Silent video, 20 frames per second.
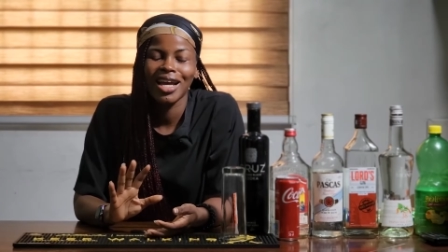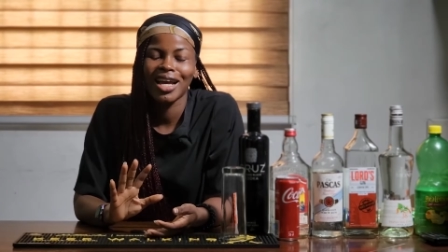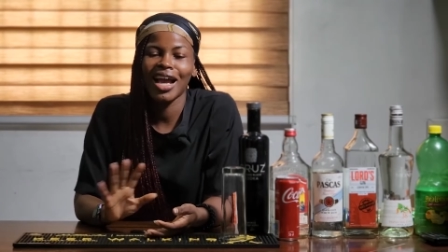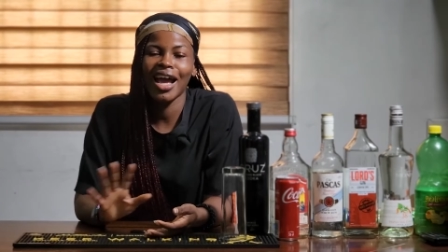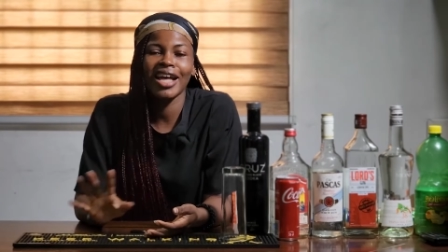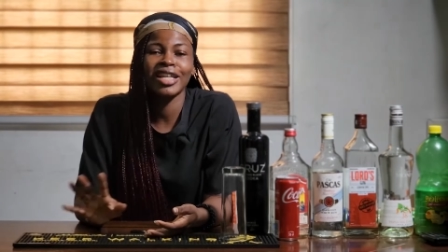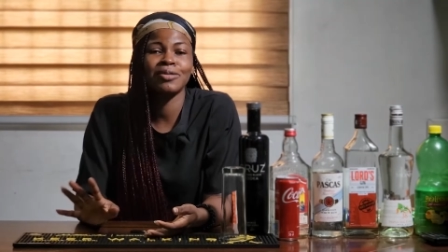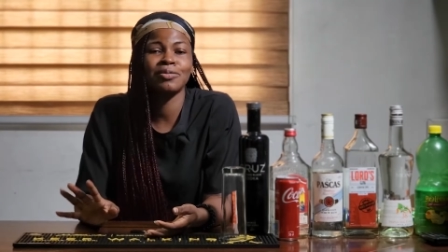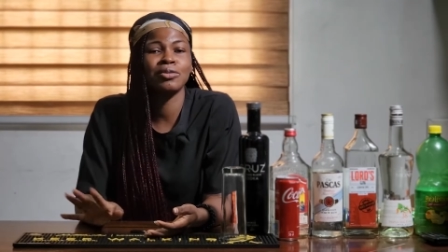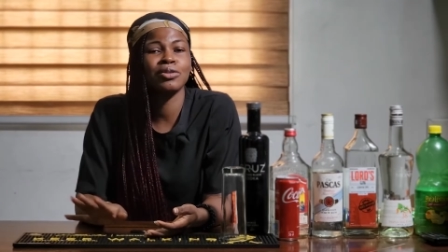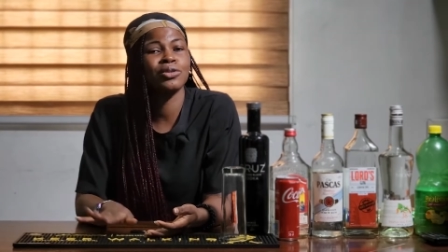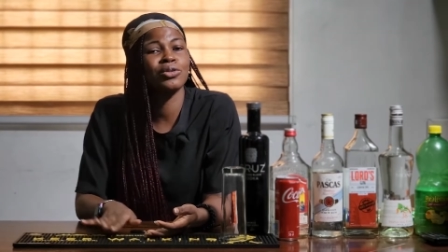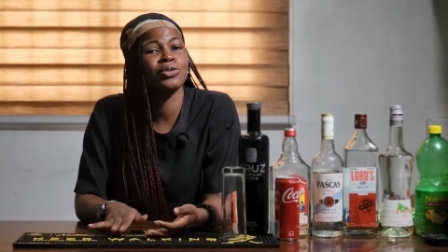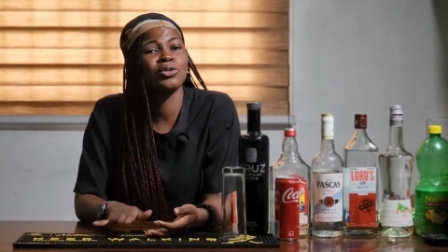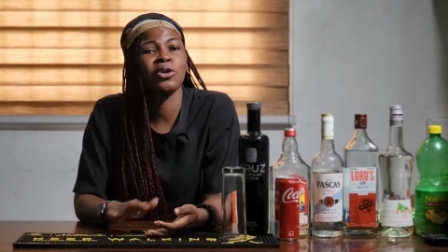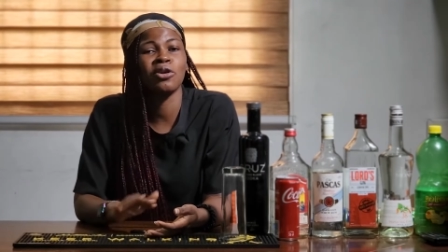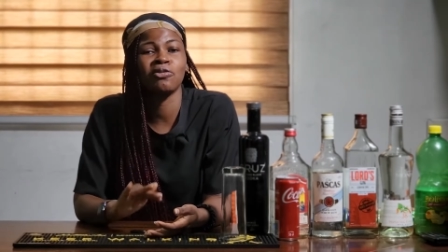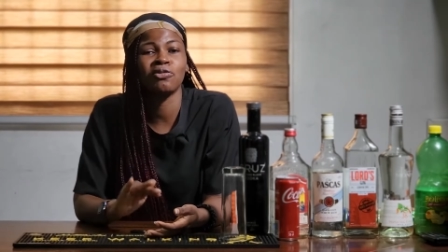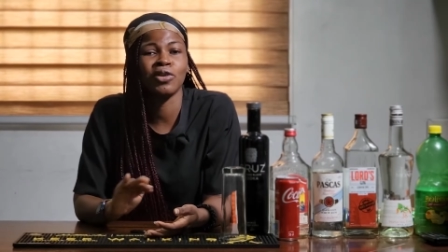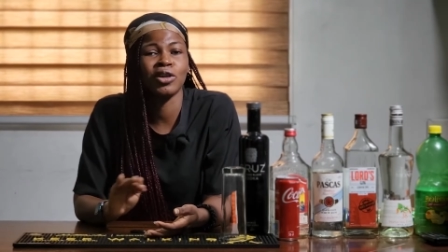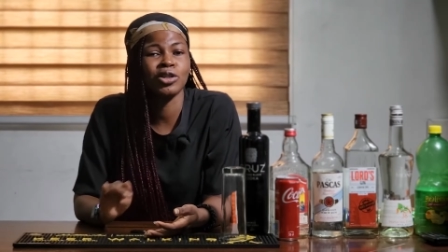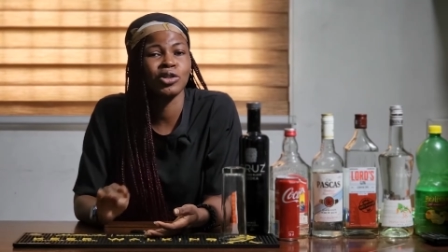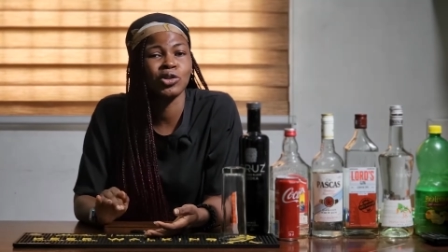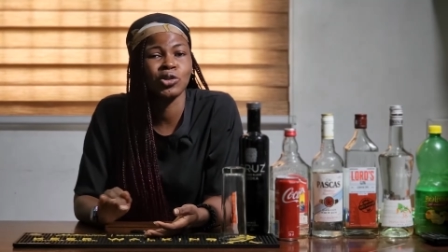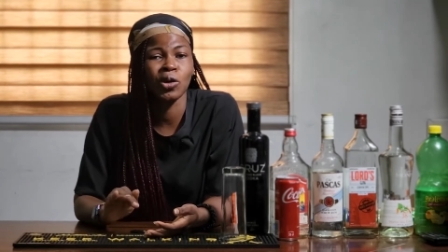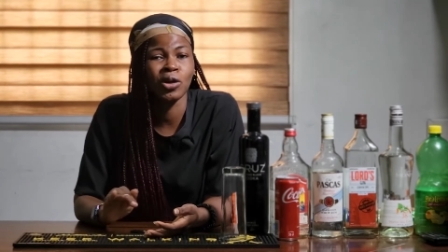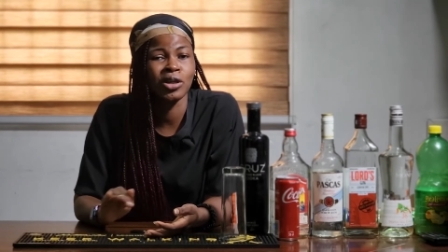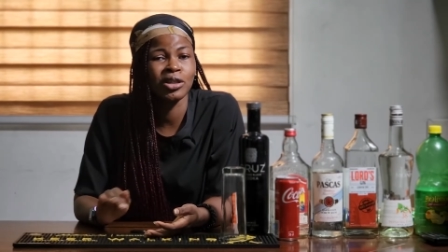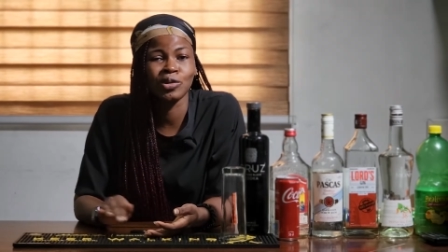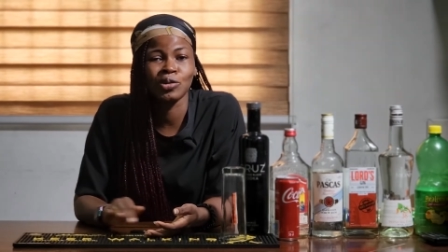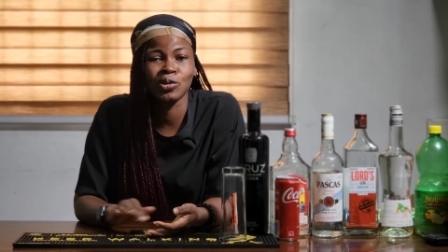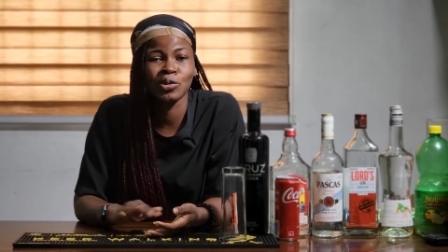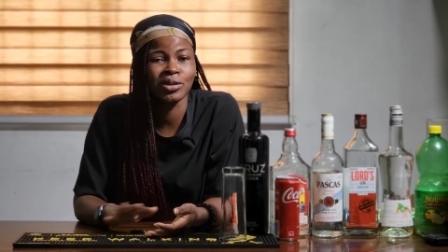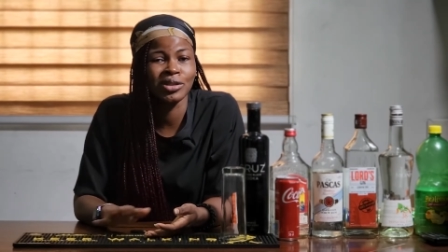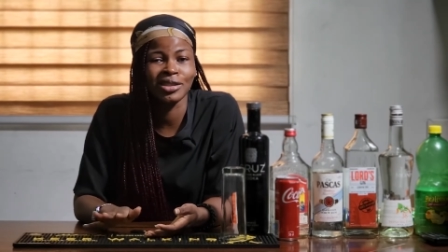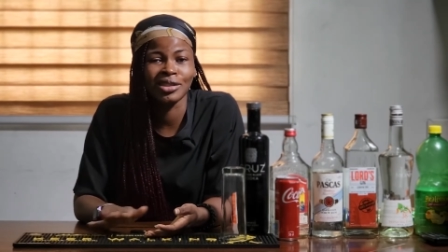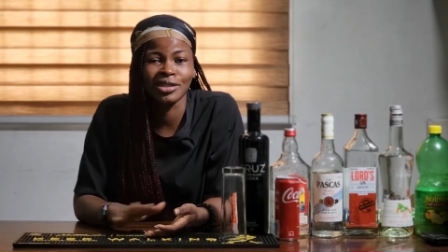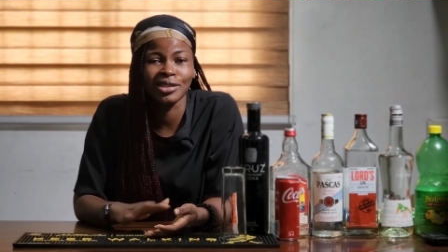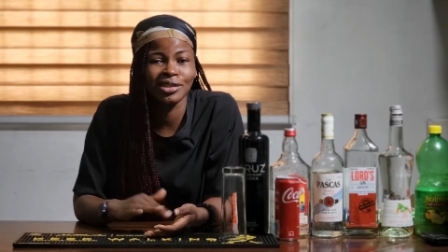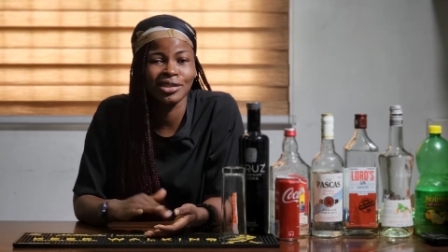guys, please do not venture
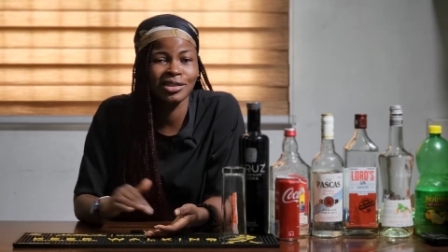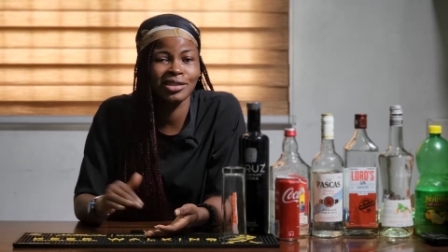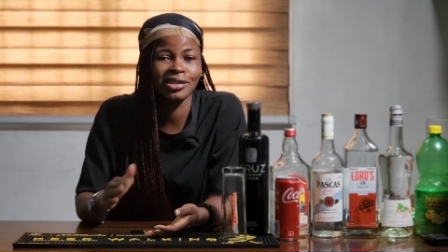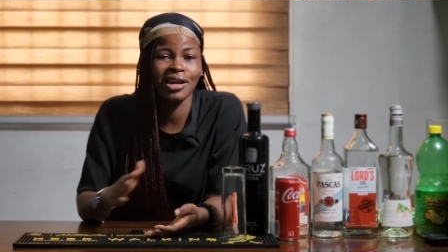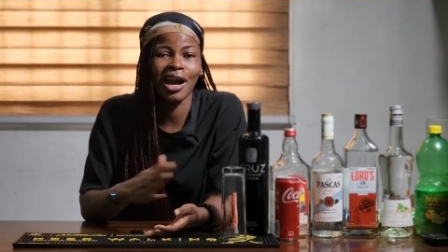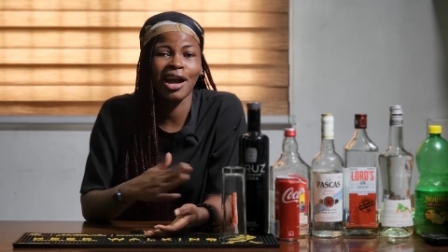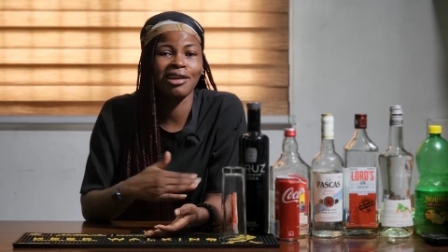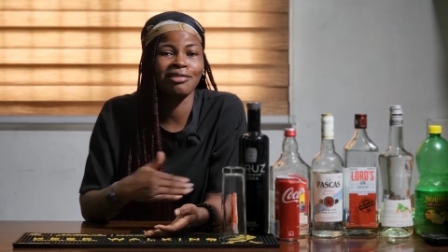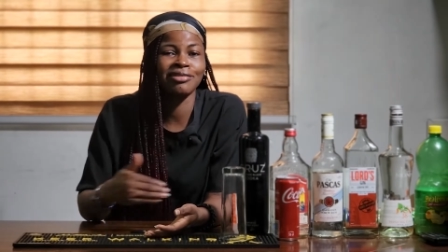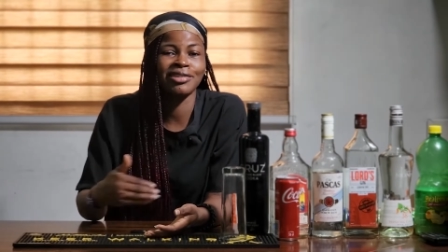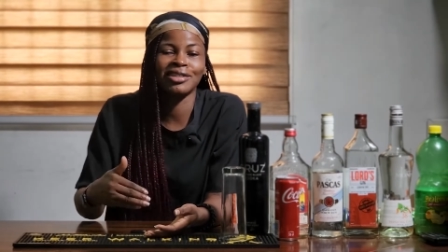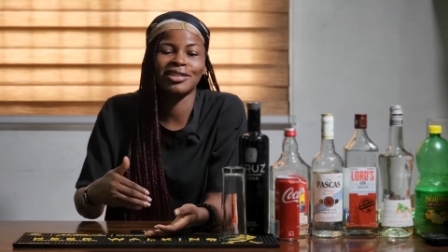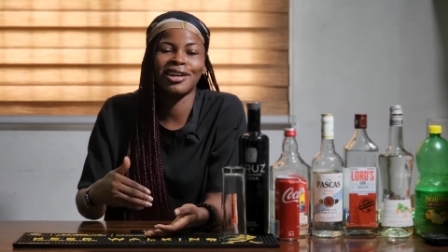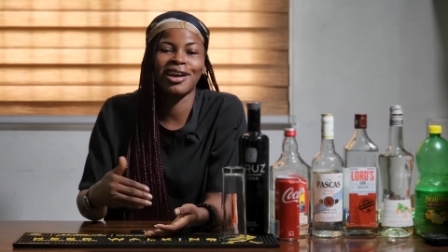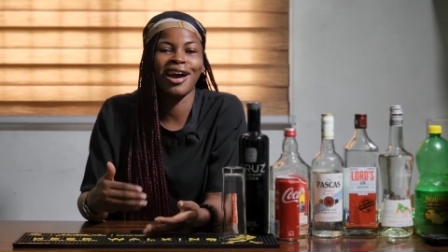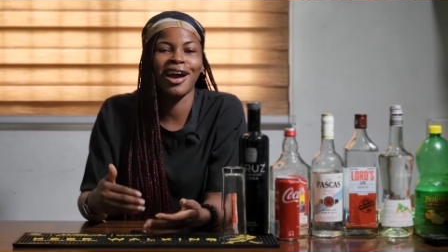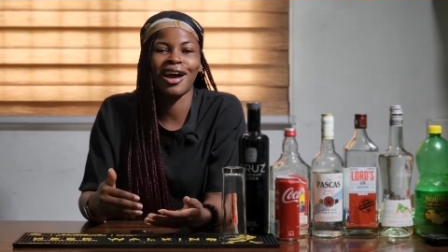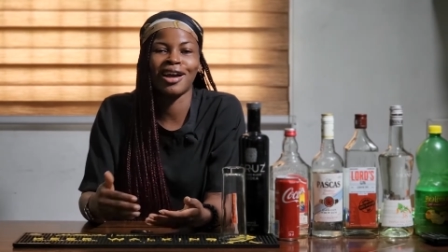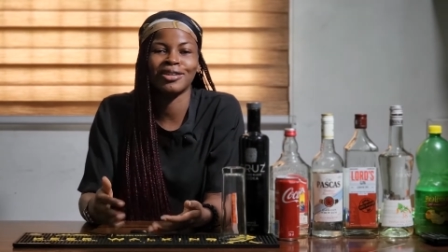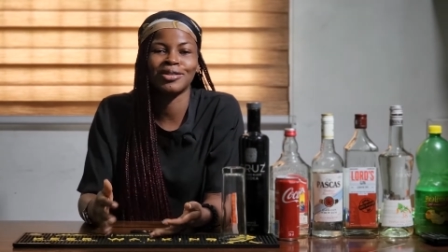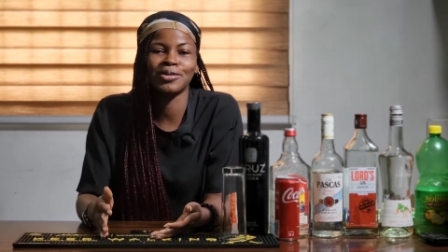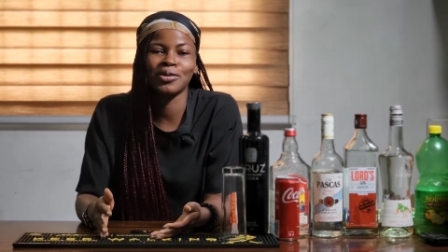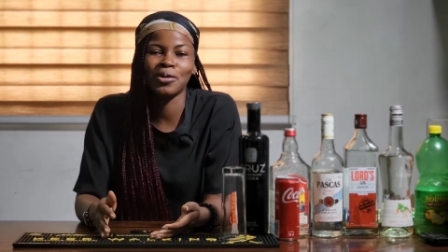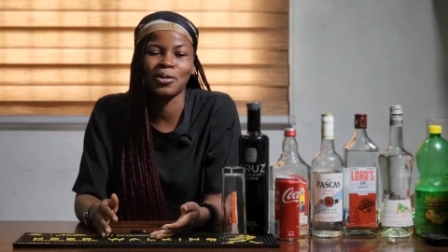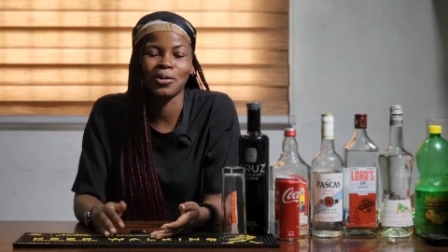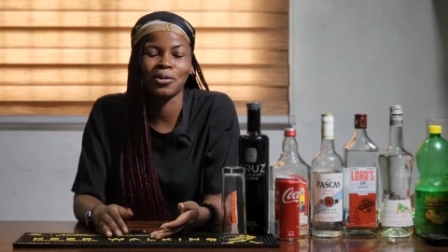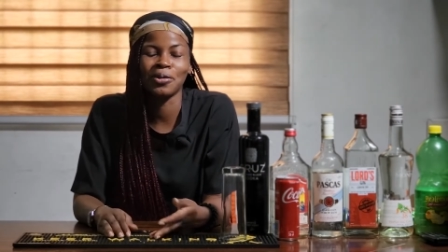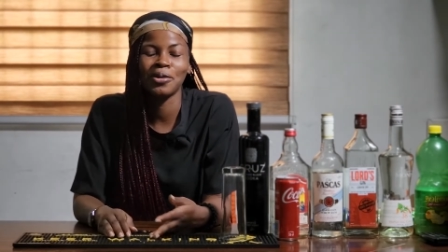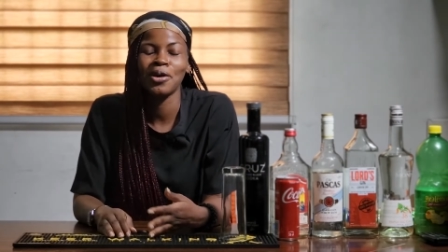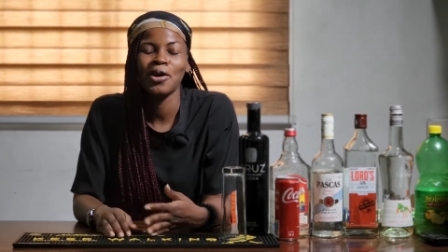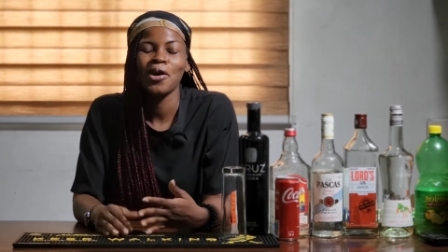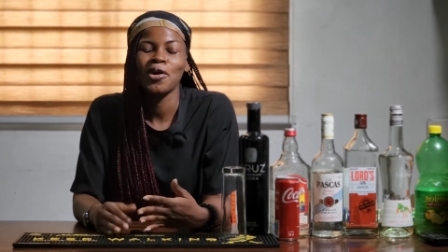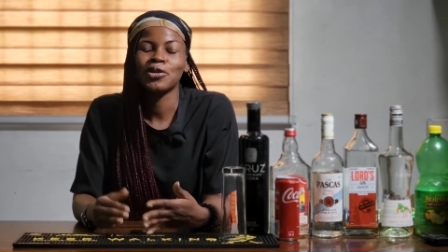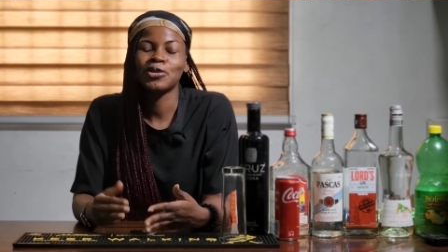into this arena at all.